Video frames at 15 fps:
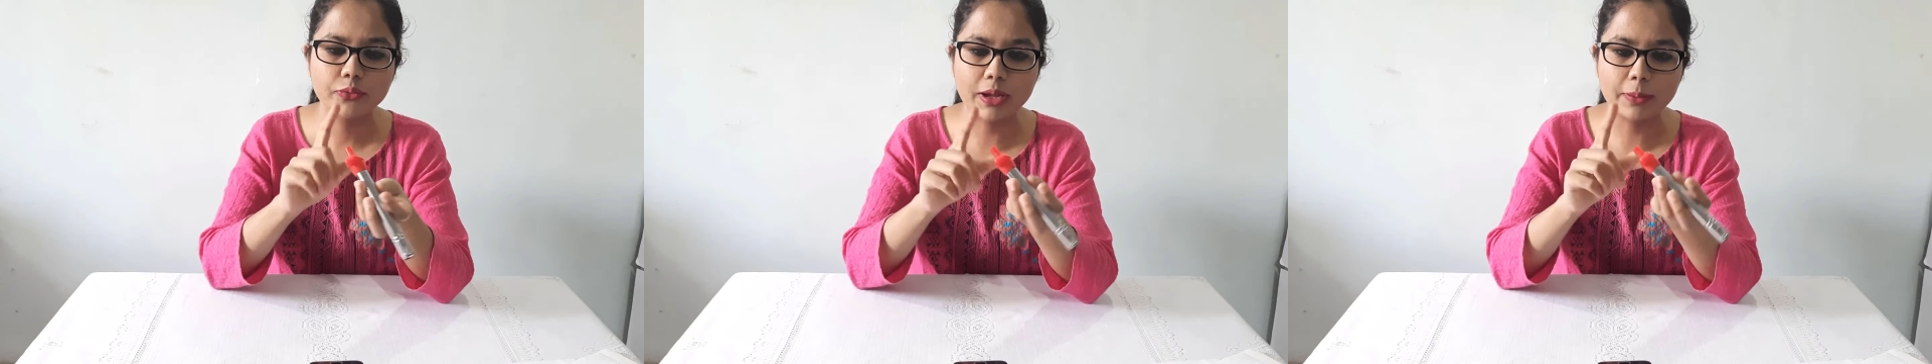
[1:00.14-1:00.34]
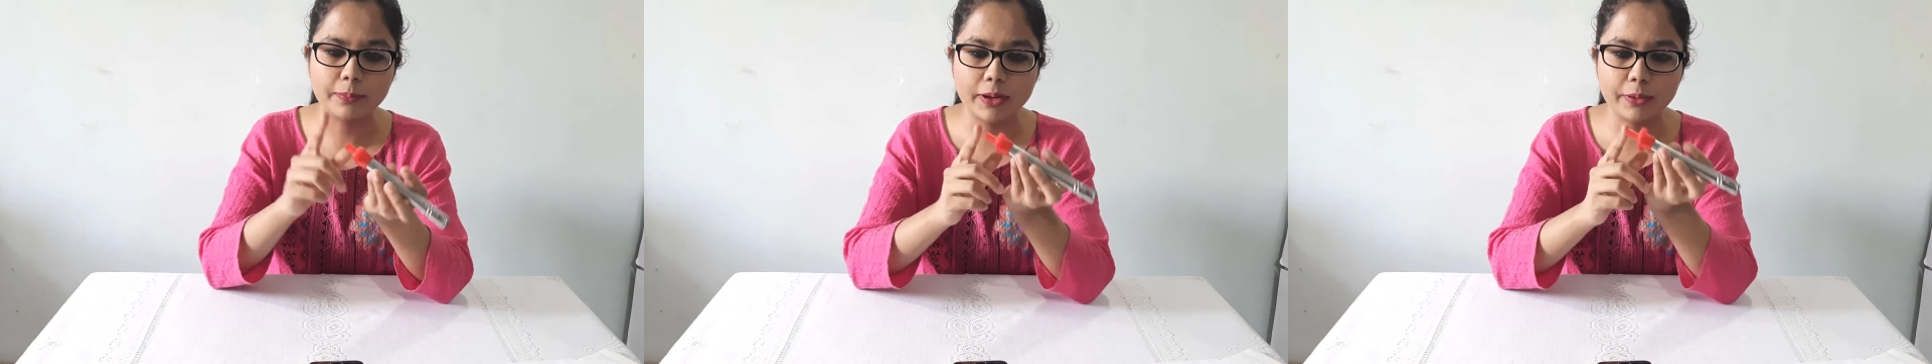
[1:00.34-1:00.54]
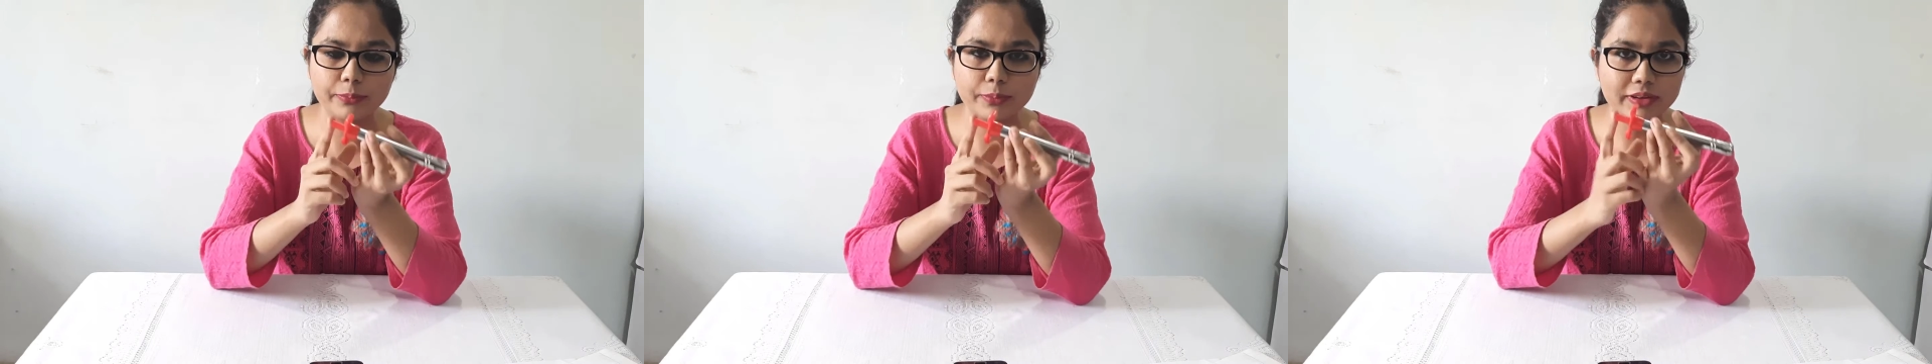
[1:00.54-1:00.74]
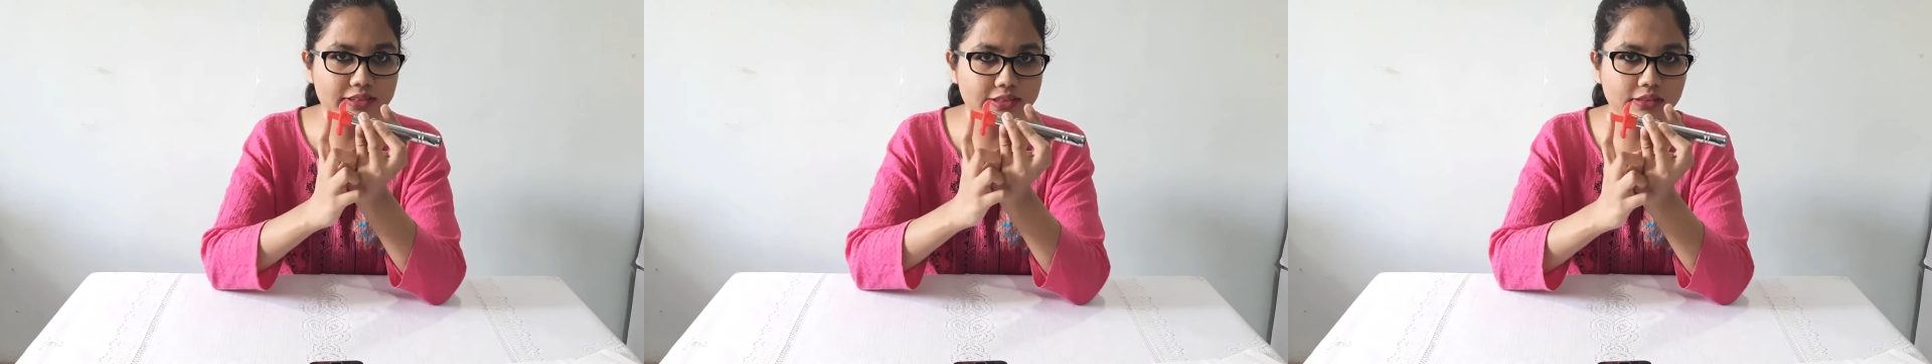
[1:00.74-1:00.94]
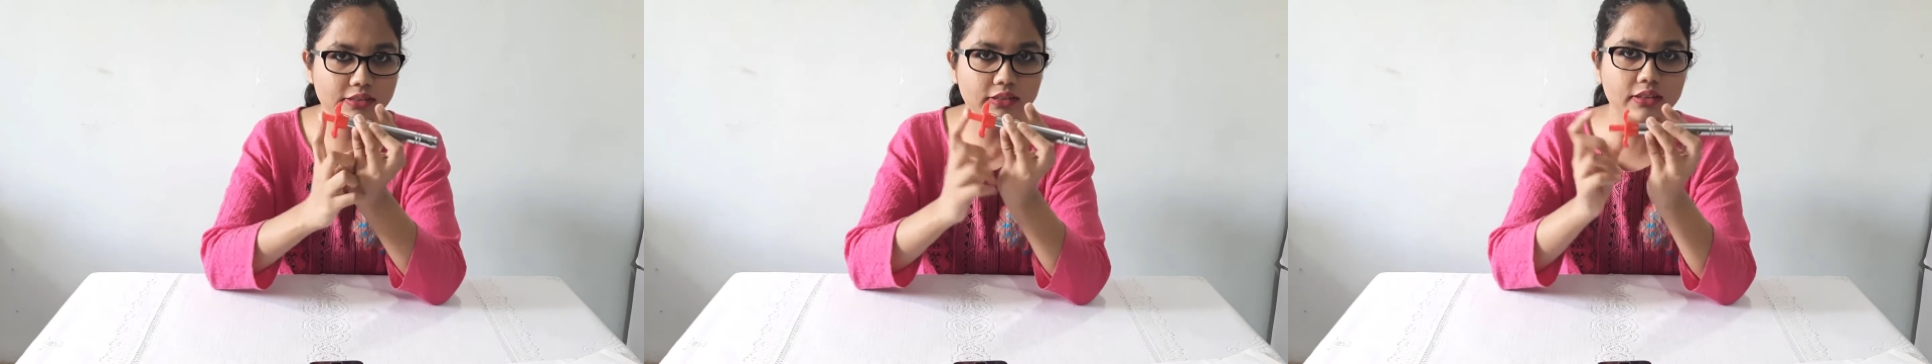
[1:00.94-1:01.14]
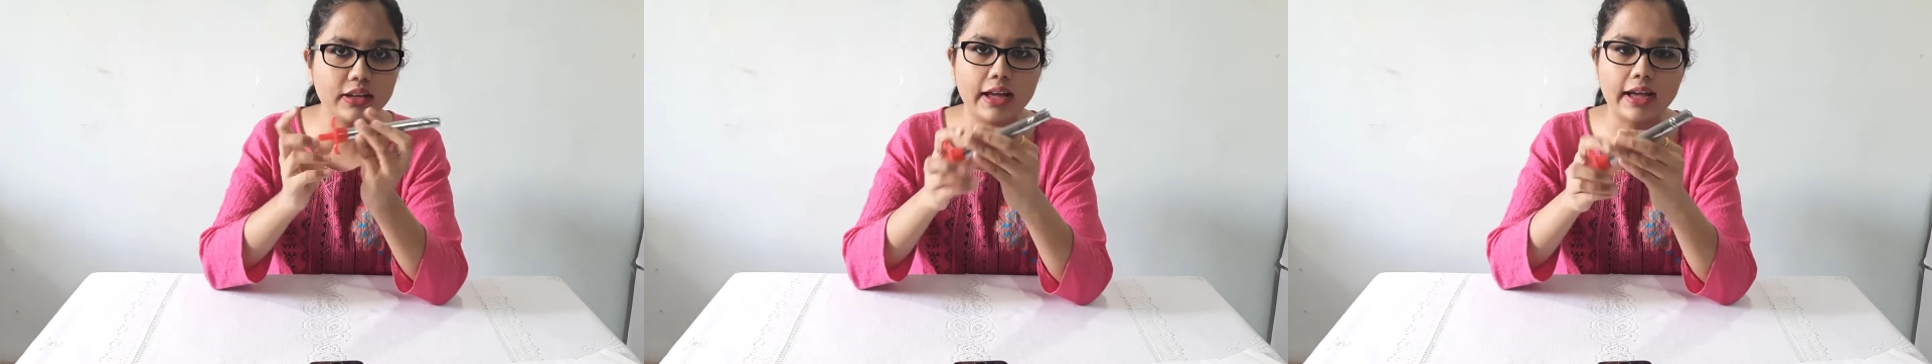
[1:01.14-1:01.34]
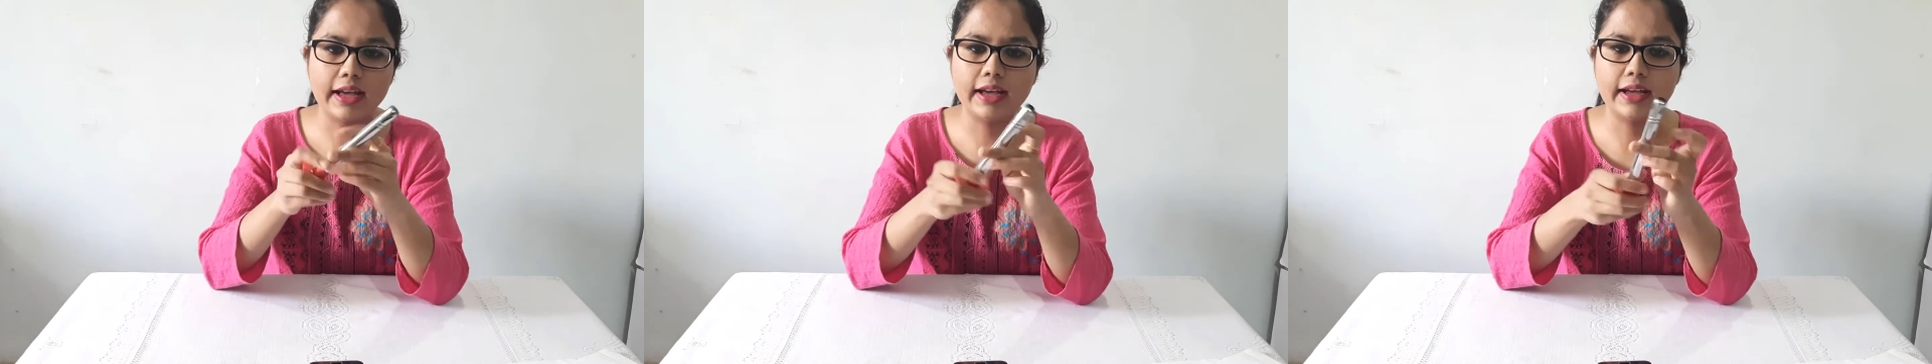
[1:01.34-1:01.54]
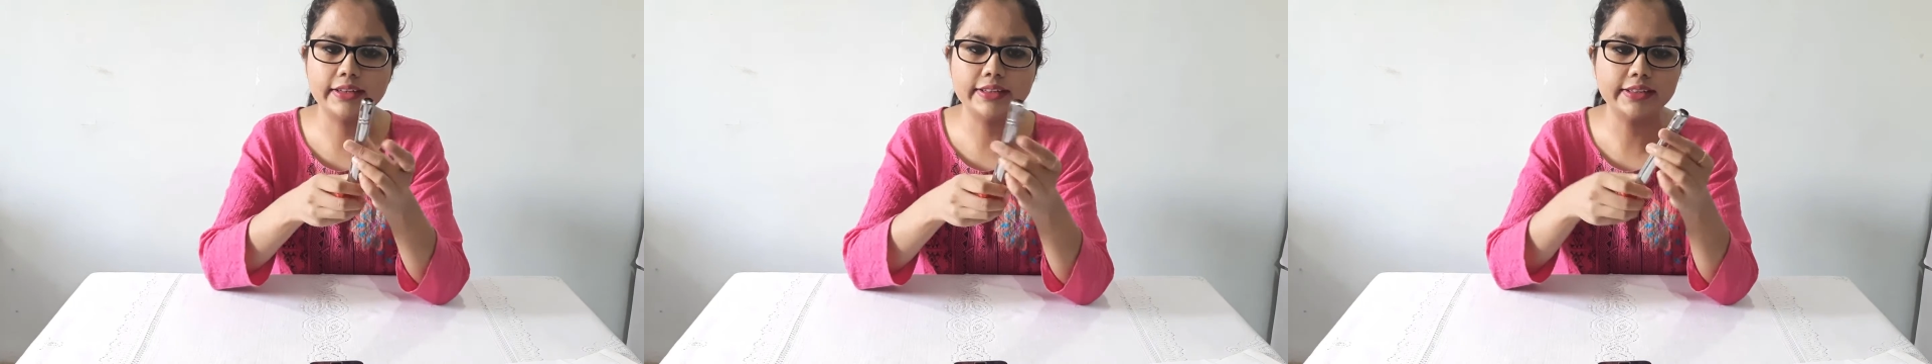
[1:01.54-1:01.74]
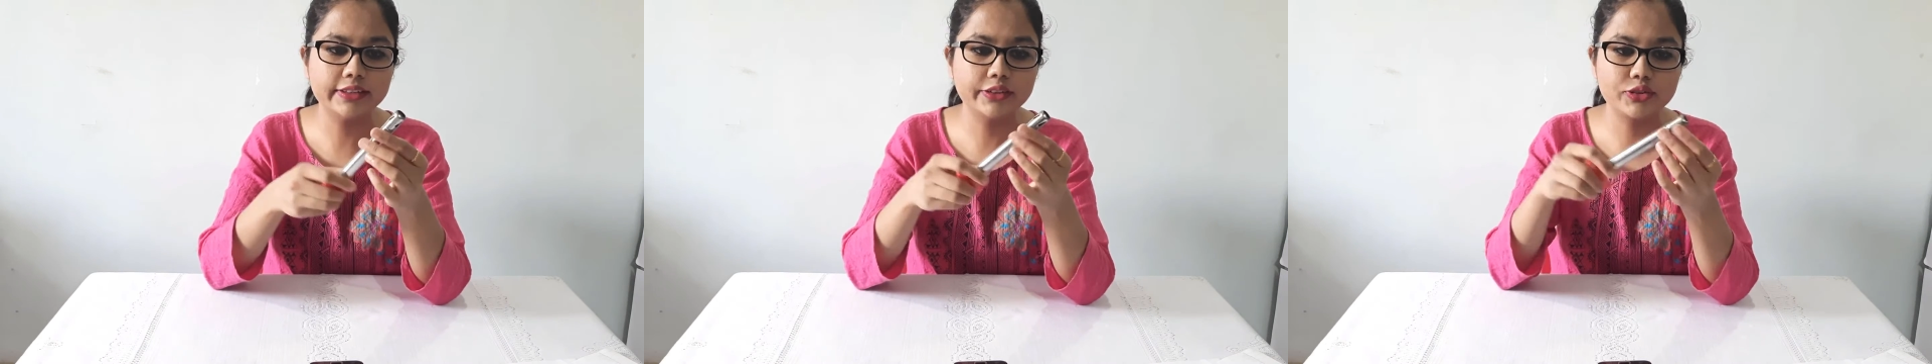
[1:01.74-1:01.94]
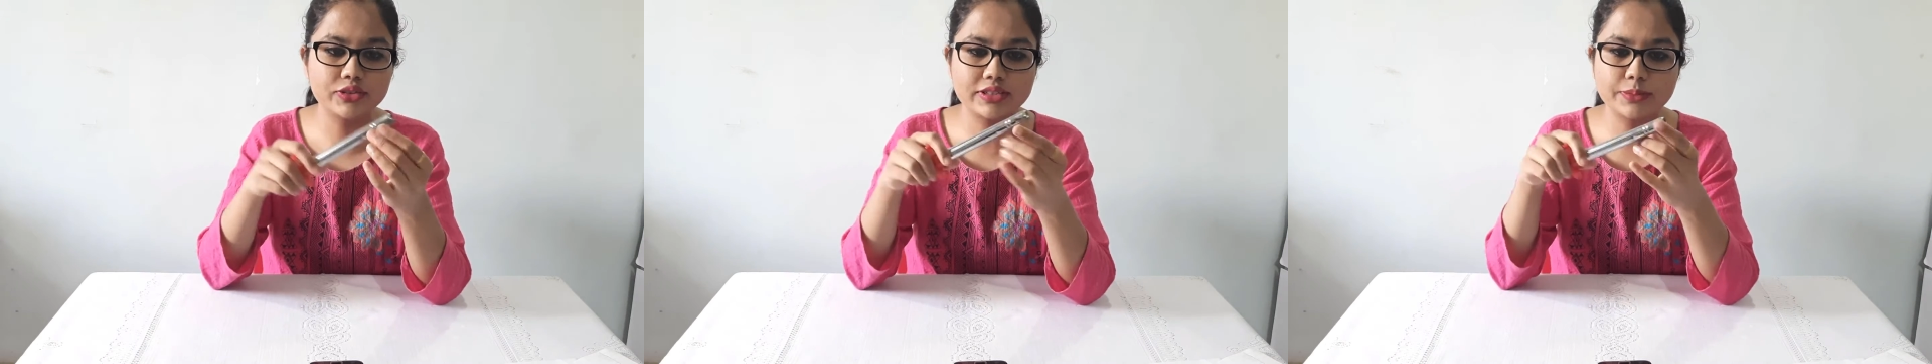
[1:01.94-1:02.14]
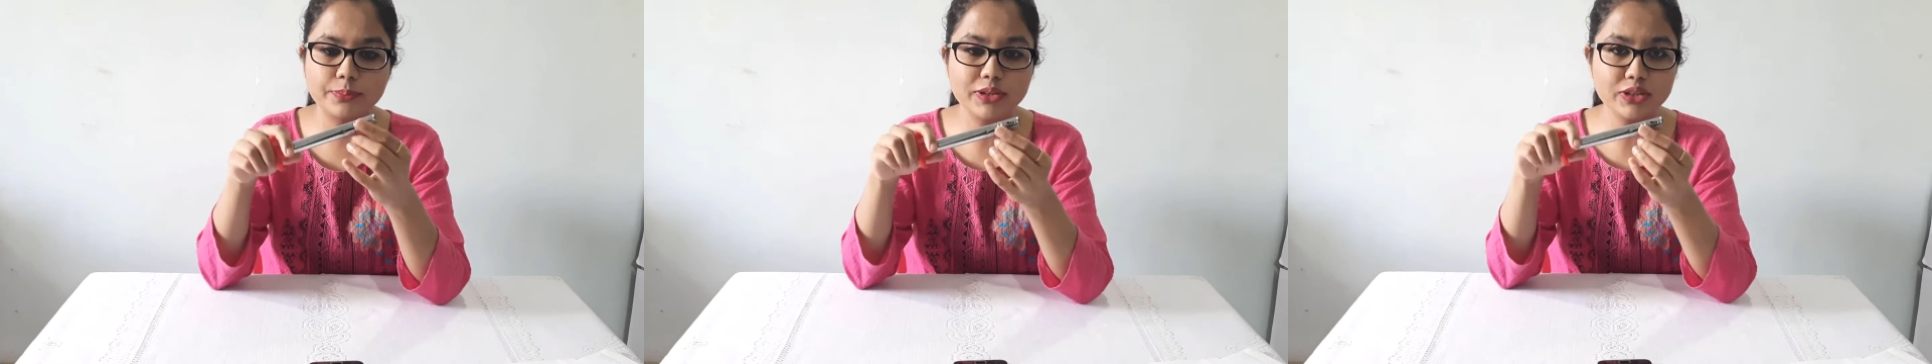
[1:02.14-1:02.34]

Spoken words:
We apply pressure and here is the